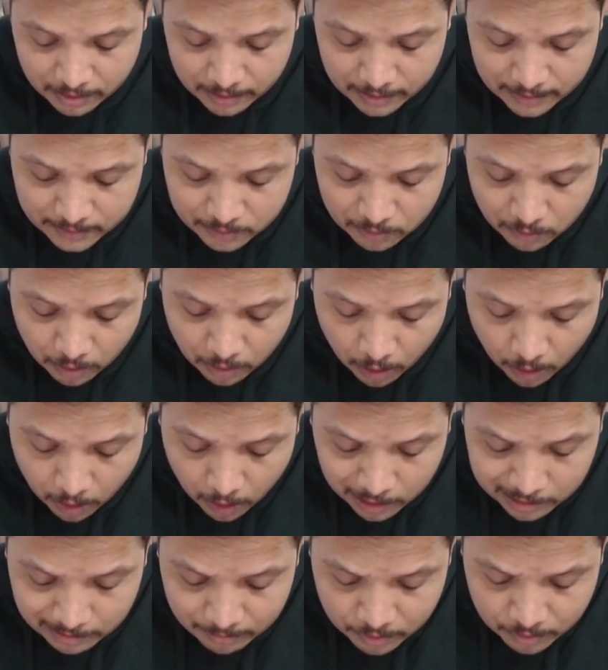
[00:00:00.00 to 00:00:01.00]
so
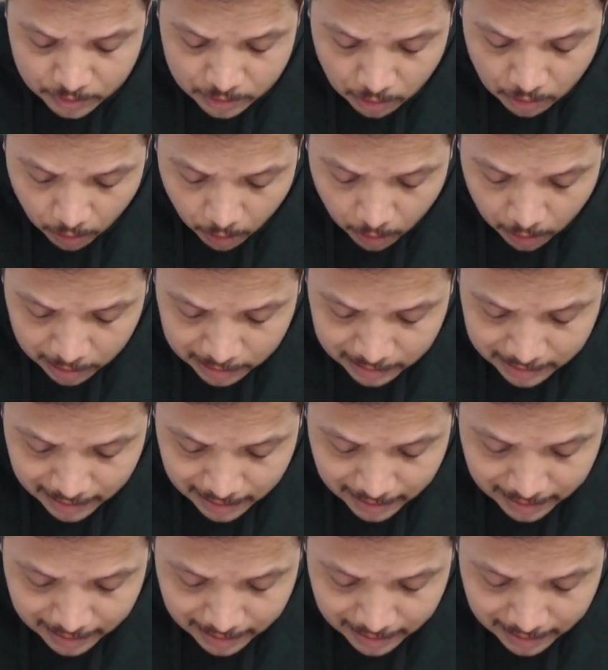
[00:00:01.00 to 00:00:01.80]
almost all the